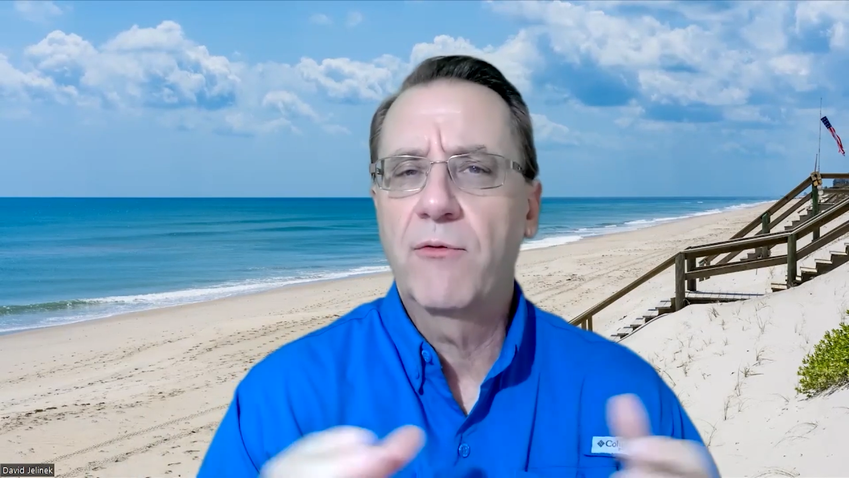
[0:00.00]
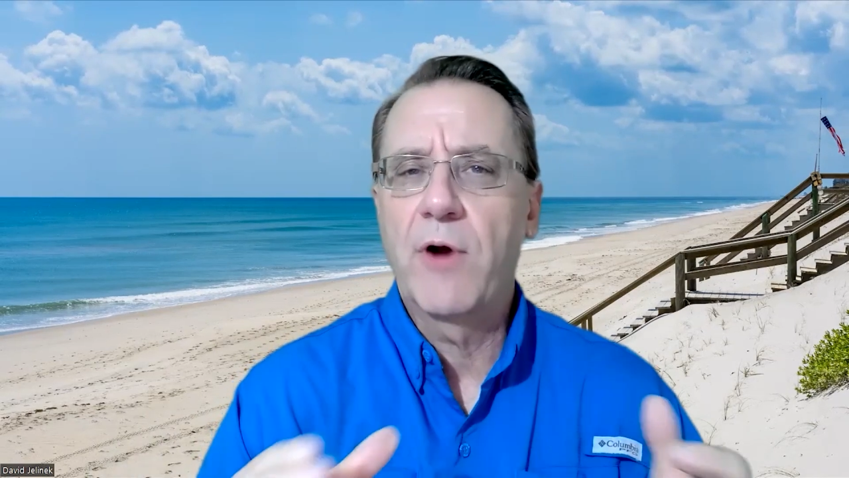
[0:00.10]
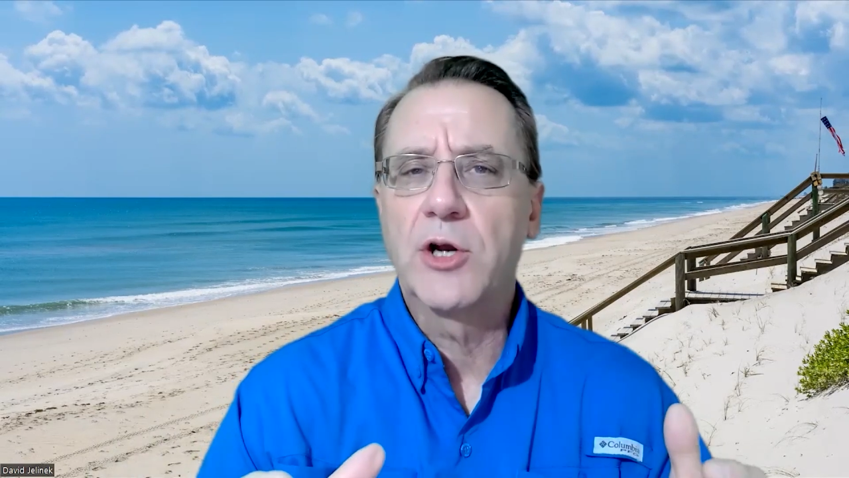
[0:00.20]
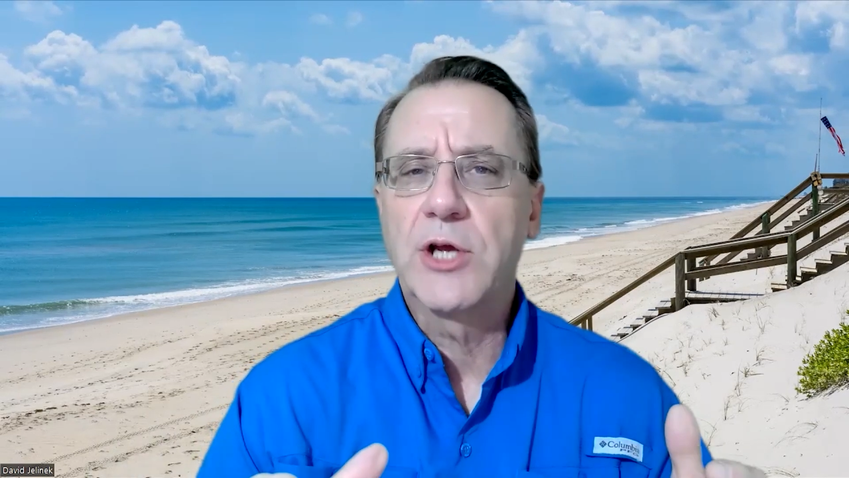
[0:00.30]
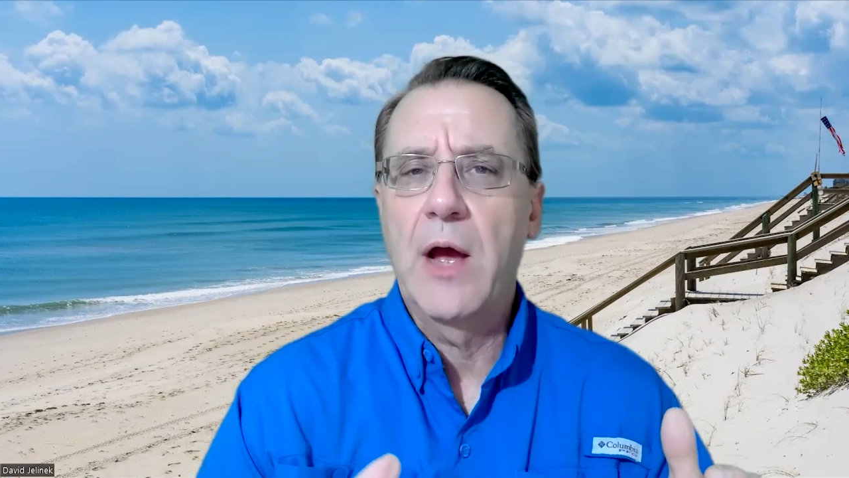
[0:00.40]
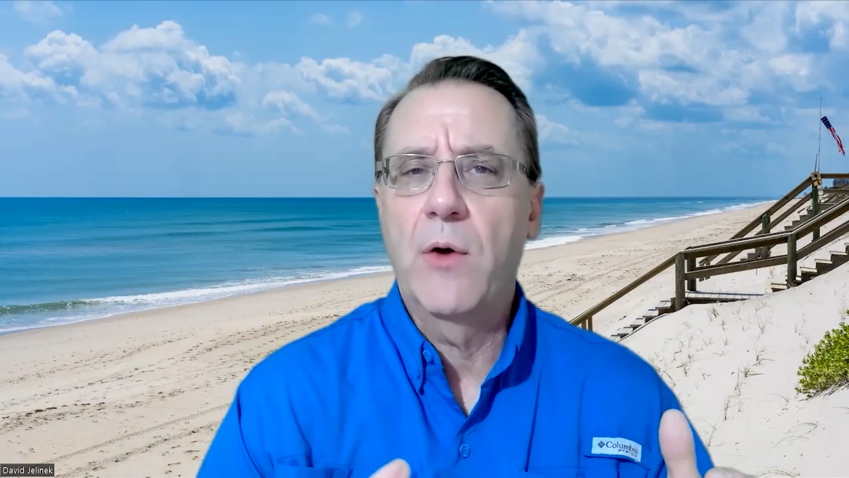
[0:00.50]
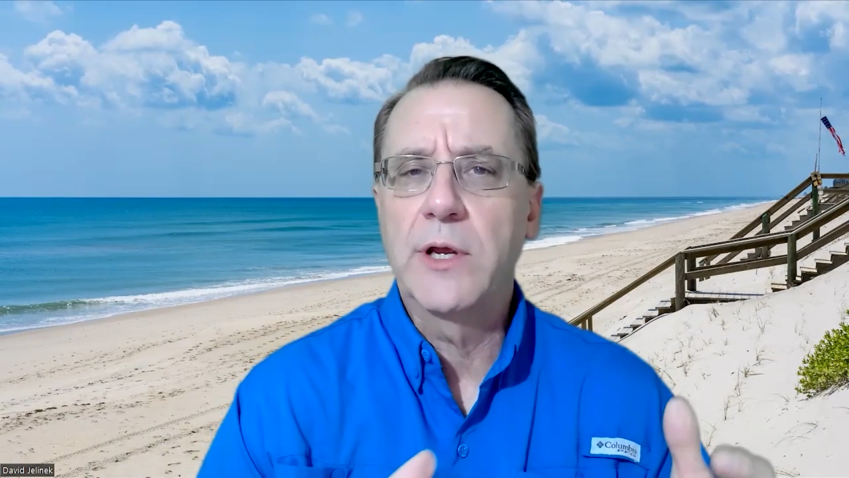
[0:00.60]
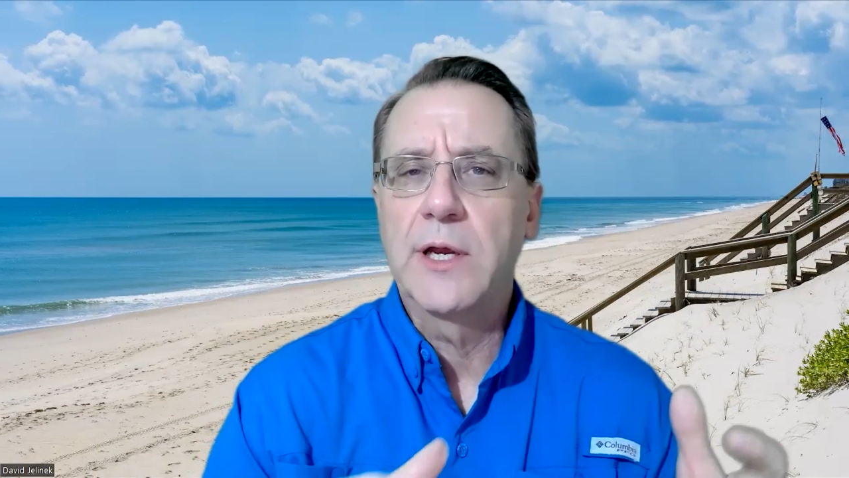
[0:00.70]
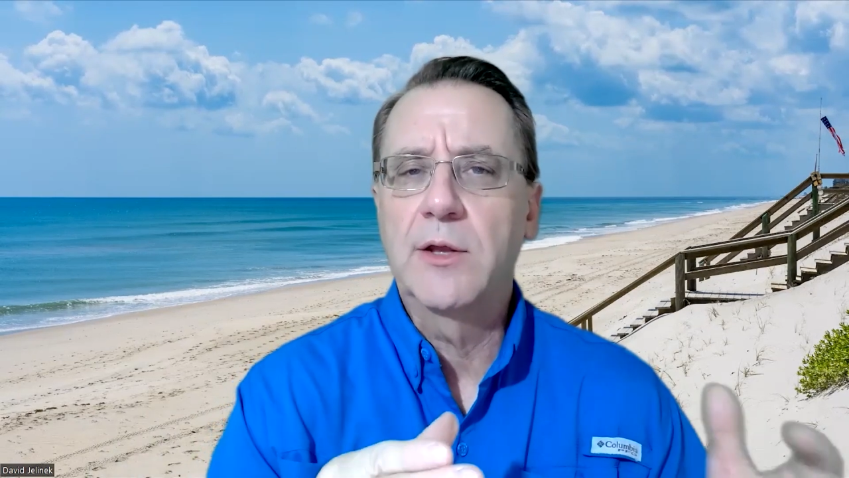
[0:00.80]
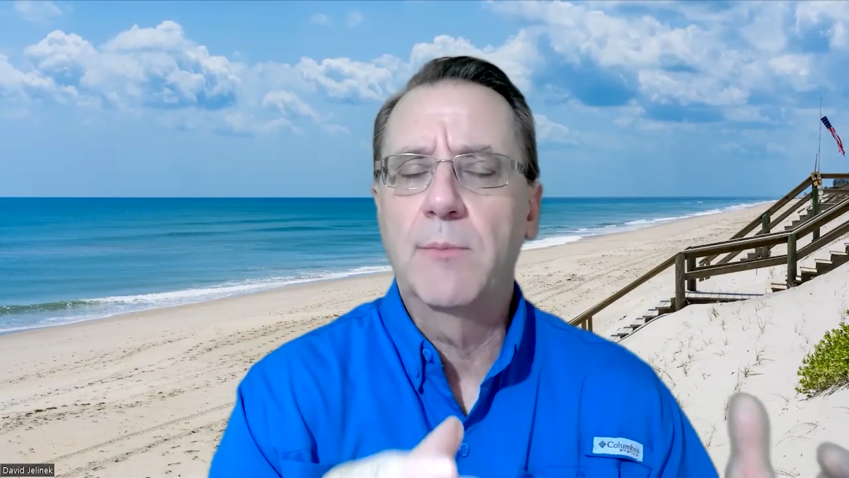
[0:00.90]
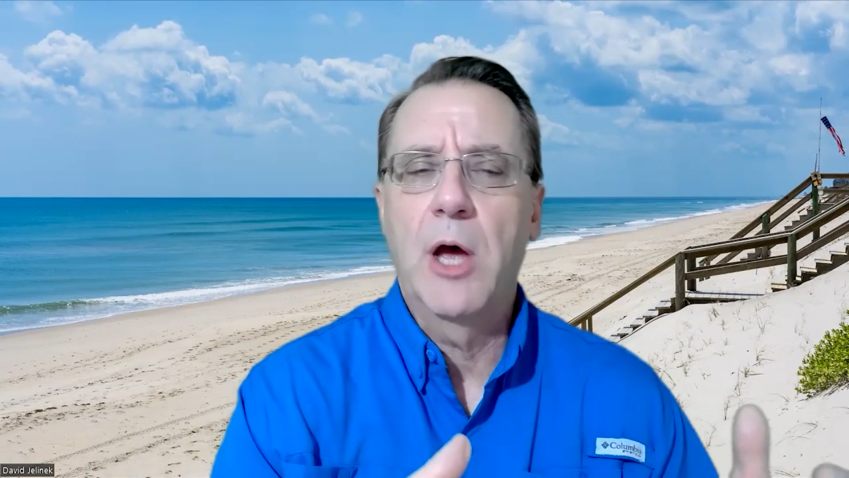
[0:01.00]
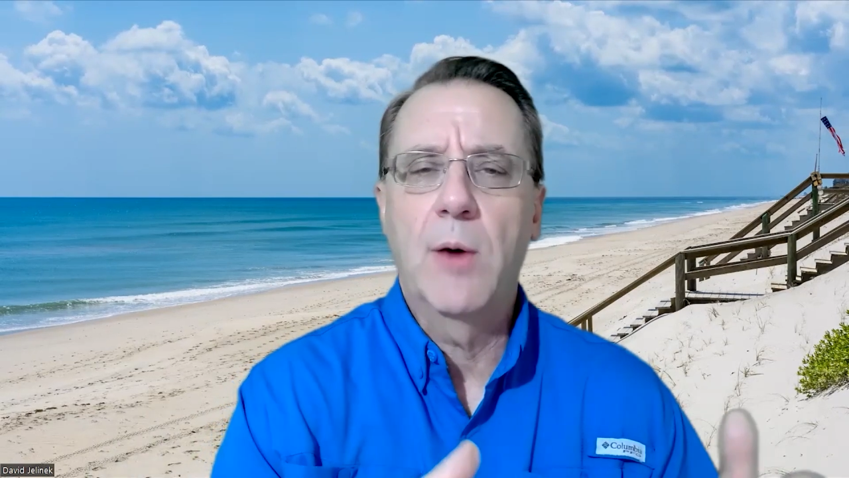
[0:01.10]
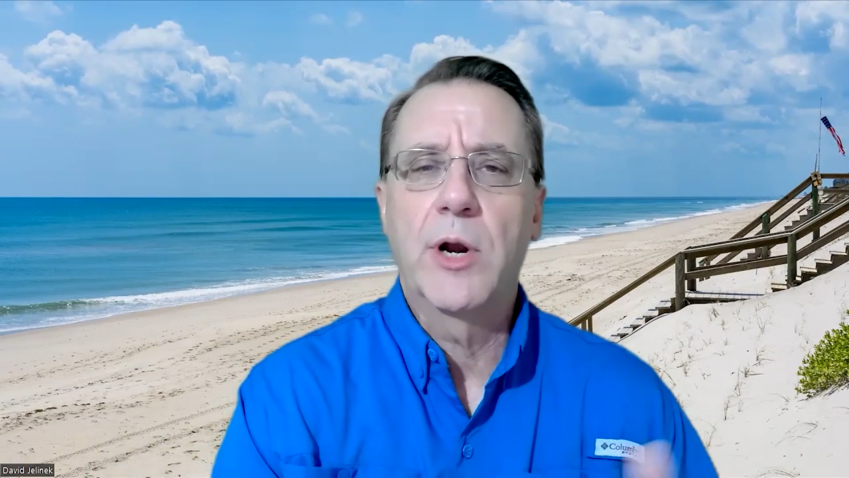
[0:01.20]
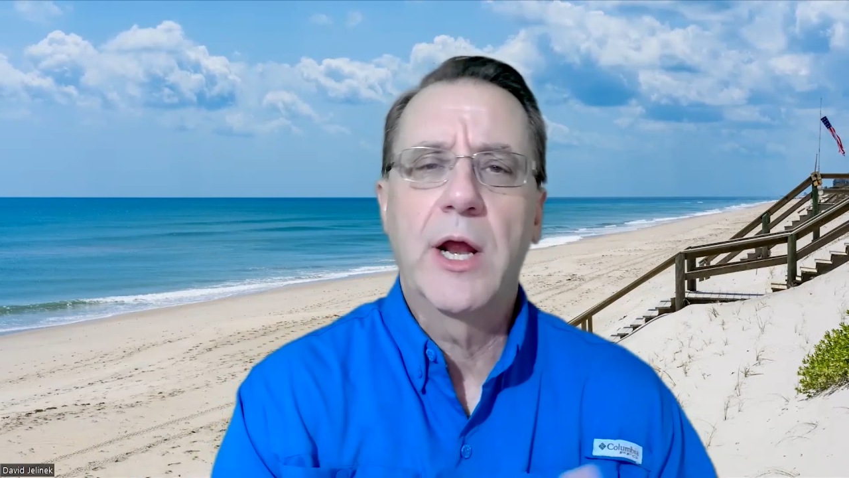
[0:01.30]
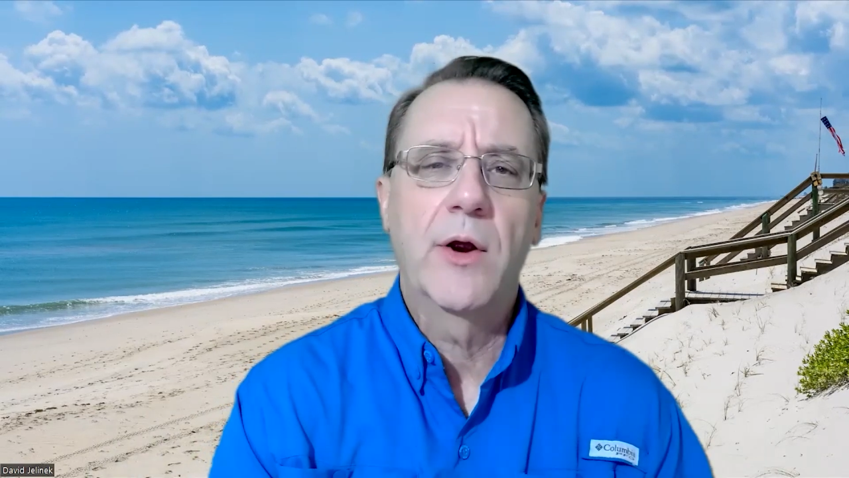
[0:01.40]
Brevard County in the
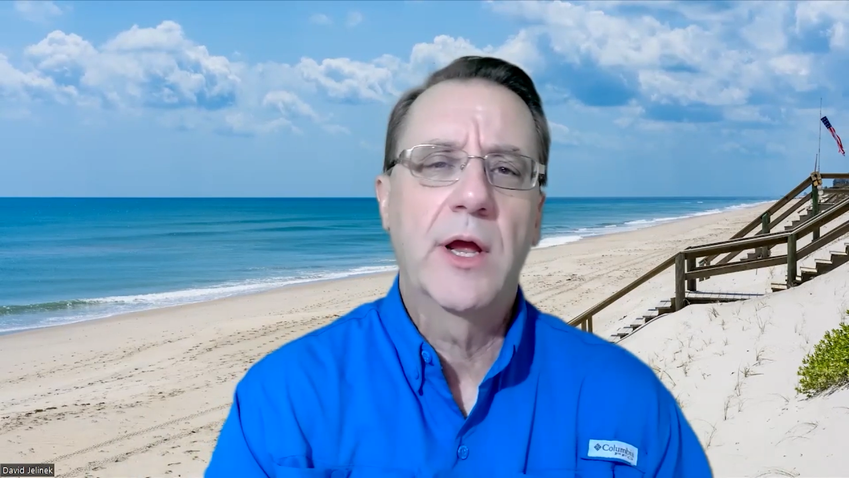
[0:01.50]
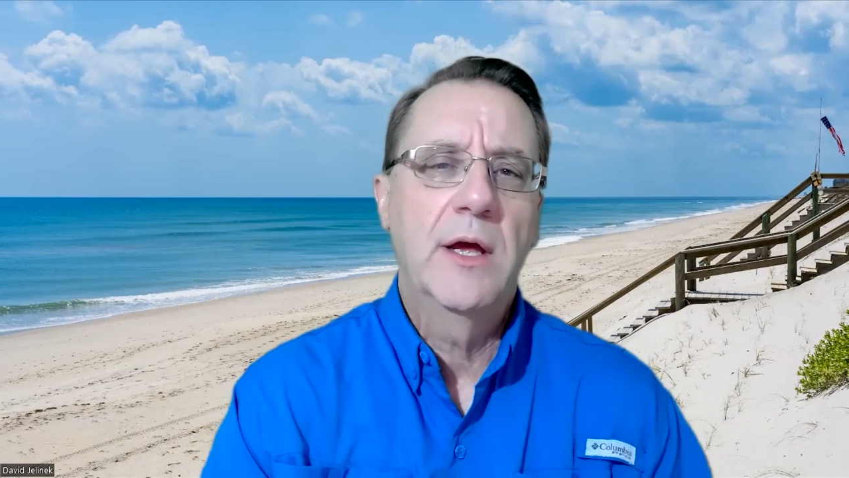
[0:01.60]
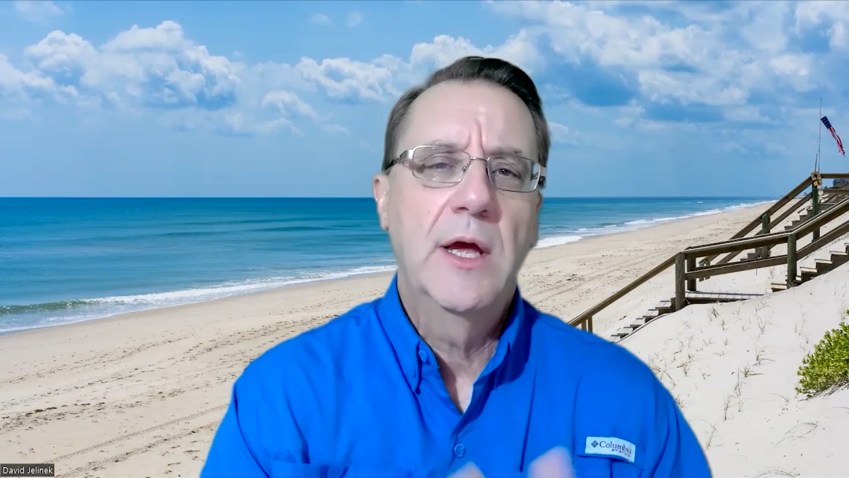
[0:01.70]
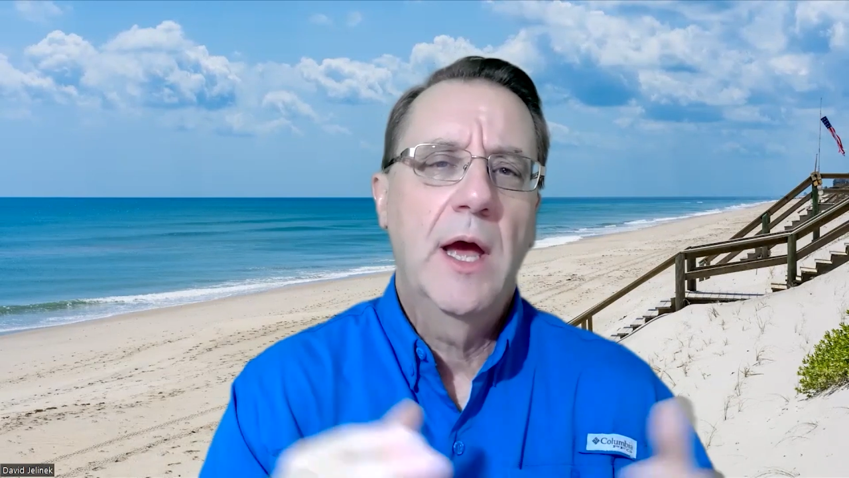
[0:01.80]
Melbourne area.